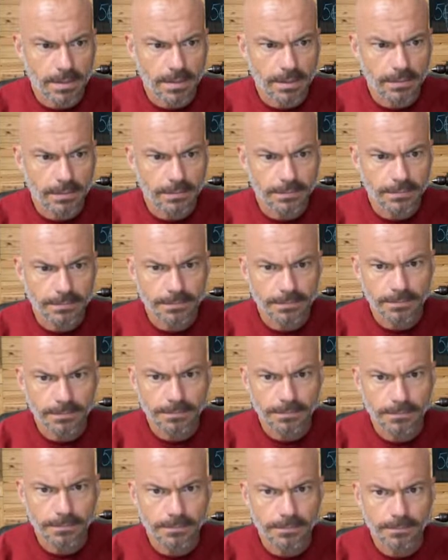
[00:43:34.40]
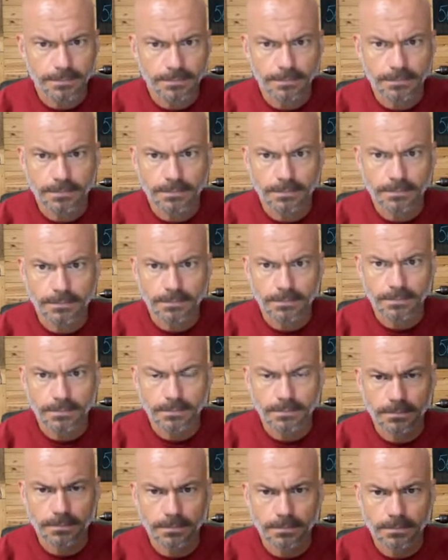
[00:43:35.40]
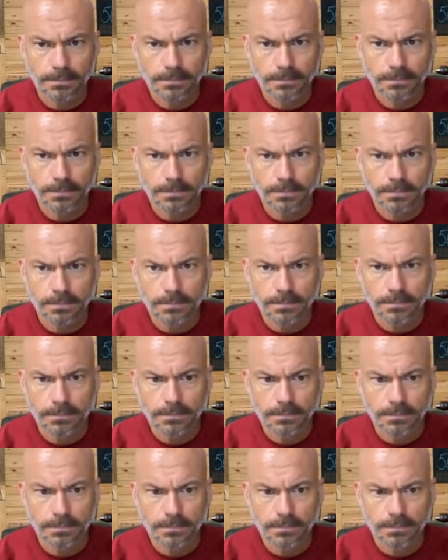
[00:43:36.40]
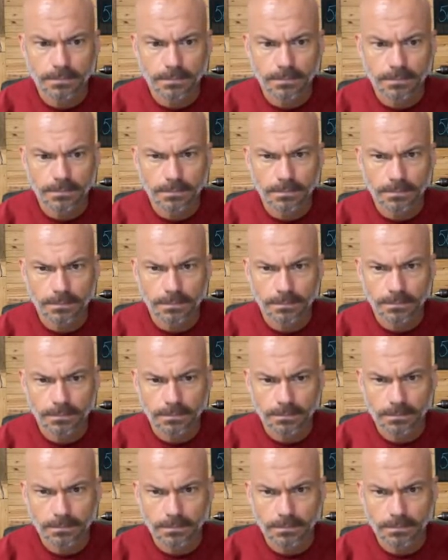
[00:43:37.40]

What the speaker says: (silent)